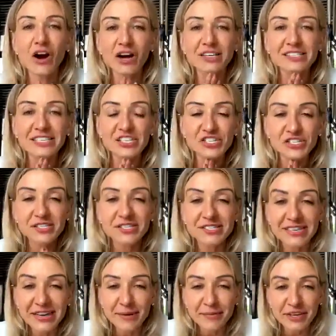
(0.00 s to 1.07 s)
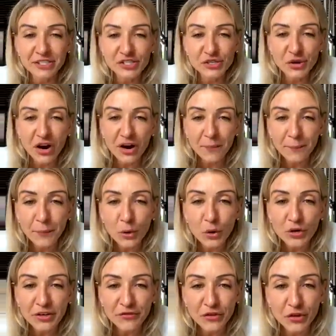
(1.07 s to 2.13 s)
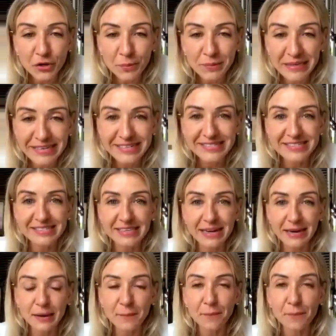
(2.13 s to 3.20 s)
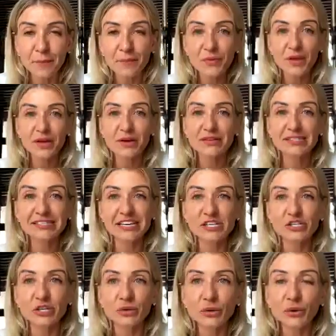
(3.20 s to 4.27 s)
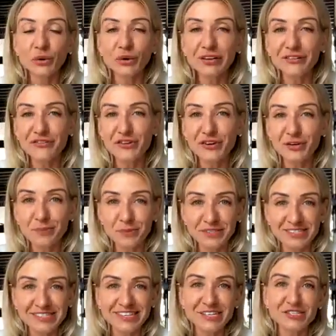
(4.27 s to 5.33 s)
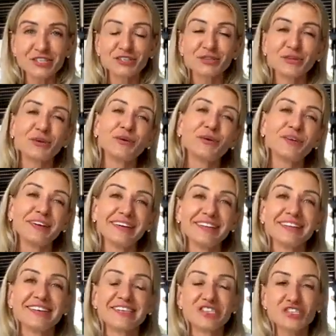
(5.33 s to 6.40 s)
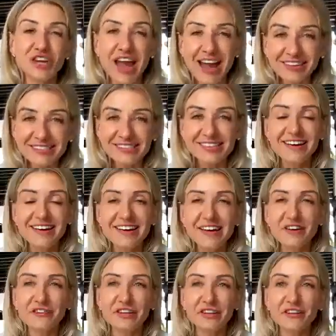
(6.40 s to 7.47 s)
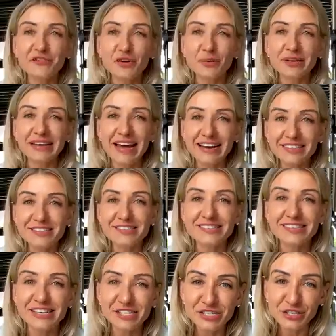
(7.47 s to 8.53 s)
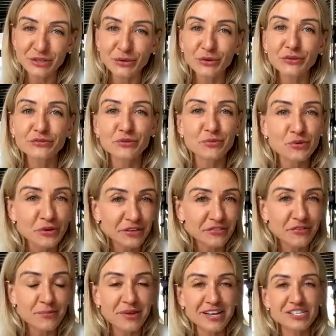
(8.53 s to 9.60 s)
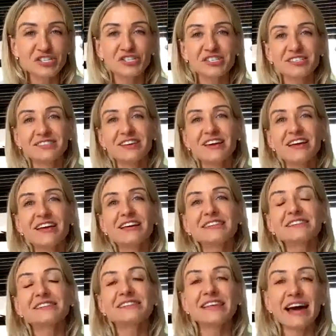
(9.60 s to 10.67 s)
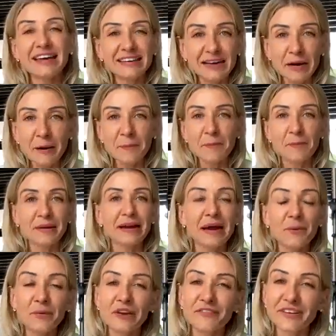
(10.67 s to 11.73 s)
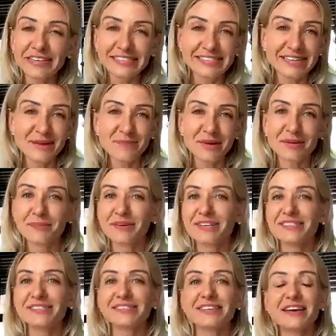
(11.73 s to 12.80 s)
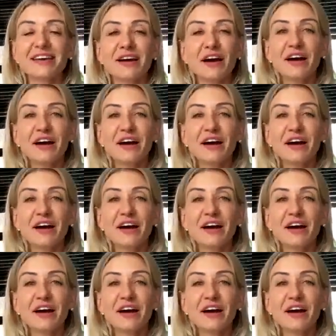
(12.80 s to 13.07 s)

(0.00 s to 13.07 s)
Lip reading: Oxylicious team that you're on board, if you could please schedule a call. If you could put schedule a call in the chat. If any of you would like to schedule a call for more information, sign up, become one of our team members.